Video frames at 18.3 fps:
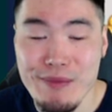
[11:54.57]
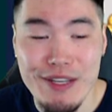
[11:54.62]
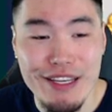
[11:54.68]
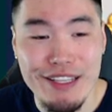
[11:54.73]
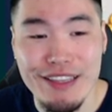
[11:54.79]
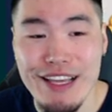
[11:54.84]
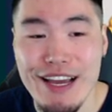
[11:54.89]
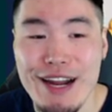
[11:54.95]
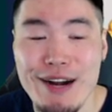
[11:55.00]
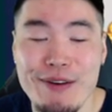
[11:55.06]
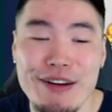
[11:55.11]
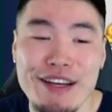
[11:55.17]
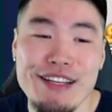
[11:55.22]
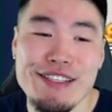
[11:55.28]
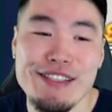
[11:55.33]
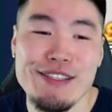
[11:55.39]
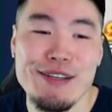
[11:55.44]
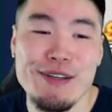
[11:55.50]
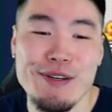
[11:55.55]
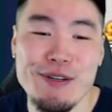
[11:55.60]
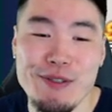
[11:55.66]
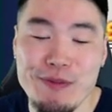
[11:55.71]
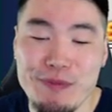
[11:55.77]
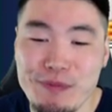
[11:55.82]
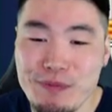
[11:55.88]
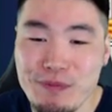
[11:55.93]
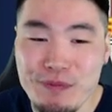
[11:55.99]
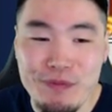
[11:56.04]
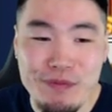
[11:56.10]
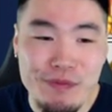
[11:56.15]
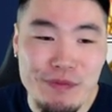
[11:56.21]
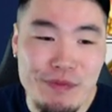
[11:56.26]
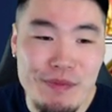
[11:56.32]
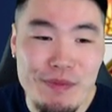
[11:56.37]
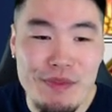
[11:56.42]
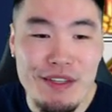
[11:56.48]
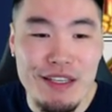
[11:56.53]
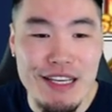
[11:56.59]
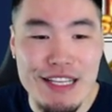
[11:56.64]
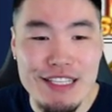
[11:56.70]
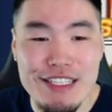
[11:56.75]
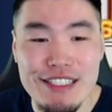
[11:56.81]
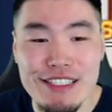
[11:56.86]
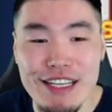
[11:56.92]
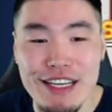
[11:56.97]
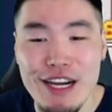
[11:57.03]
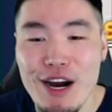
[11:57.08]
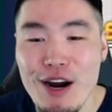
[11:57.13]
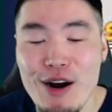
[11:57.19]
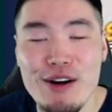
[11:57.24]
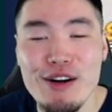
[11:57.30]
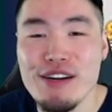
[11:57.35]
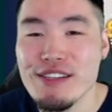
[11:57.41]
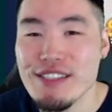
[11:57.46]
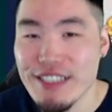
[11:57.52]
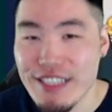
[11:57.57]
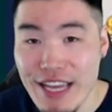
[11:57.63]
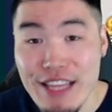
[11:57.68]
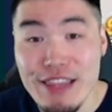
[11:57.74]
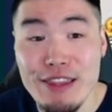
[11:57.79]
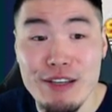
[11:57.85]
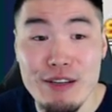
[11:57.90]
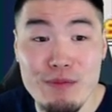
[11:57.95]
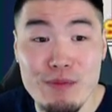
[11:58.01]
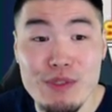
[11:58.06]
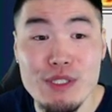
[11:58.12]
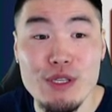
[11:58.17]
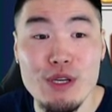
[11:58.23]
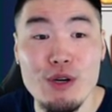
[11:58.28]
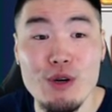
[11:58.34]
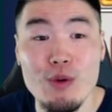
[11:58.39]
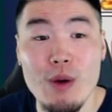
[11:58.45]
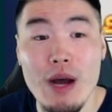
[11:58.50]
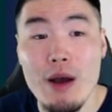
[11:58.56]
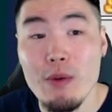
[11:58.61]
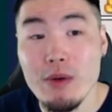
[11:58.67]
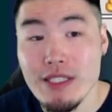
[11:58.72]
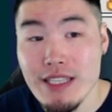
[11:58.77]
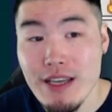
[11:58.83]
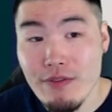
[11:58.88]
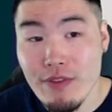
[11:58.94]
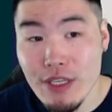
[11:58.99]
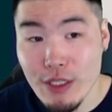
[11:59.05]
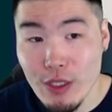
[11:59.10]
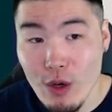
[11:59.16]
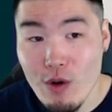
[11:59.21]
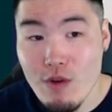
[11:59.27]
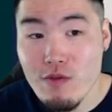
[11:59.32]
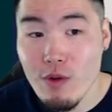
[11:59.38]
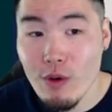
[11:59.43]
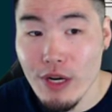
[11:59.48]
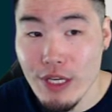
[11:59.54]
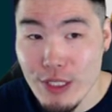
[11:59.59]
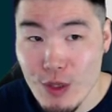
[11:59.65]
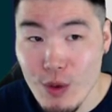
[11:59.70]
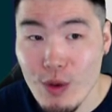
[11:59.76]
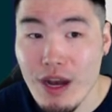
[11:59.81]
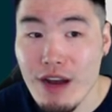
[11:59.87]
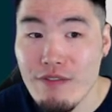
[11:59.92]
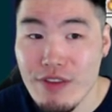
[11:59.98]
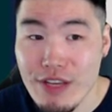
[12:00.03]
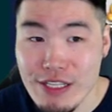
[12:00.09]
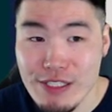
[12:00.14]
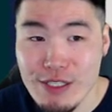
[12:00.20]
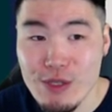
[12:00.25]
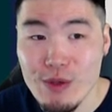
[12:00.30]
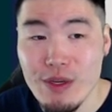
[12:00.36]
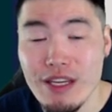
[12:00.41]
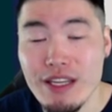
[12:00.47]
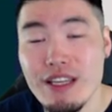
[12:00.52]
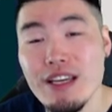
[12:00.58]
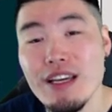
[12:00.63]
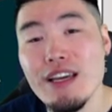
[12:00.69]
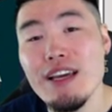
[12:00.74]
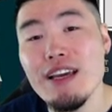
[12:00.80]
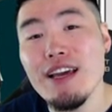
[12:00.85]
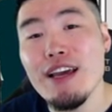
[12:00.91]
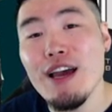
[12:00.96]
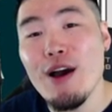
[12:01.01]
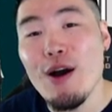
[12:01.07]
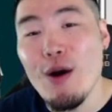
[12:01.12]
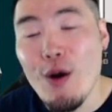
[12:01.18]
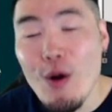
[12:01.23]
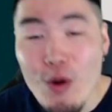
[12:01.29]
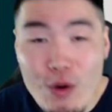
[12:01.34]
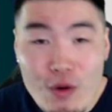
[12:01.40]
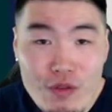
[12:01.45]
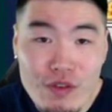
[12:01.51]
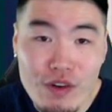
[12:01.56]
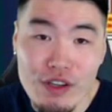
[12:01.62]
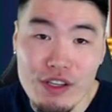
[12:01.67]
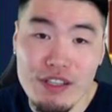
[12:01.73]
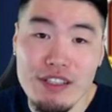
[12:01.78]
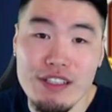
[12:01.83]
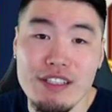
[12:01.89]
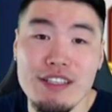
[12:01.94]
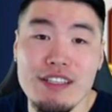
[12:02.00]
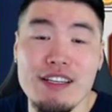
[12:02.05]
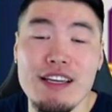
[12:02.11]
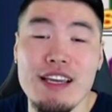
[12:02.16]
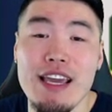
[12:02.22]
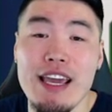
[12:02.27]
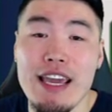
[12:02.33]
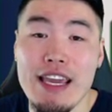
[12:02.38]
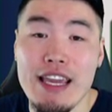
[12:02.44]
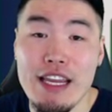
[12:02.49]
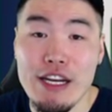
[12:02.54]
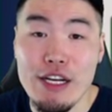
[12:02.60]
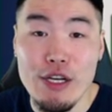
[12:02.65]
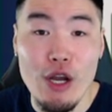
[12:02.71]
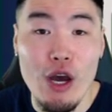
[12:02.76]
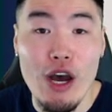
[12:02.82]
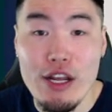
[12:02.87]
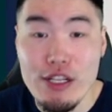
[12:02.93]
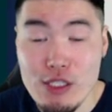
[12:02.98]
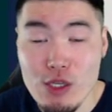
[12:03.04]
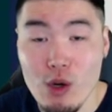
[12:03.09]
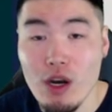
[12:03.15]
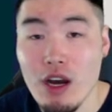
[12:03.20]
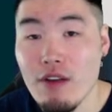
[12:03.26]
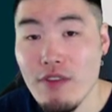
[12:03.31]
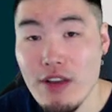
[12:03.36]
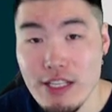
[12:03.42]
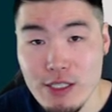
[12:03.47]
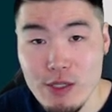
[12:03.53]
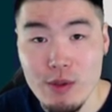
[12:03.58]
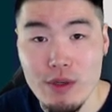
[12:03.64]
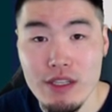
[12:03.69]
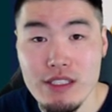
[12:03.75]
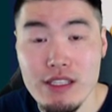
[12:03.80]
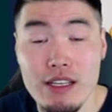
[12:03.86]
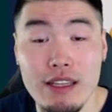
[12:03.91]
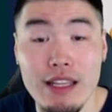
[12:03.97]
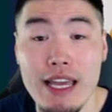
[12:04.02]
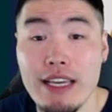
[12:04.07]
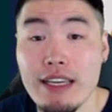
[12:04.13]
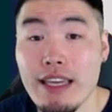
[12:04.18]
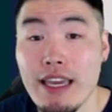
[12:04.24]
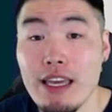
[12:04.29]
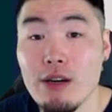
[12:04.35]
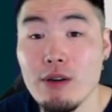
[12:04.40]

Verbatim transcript: like that, right? So it's just like harder to get them. So I would definitely go for a Dokkan Fest unit over a non-Dokkan Fest unit like Kale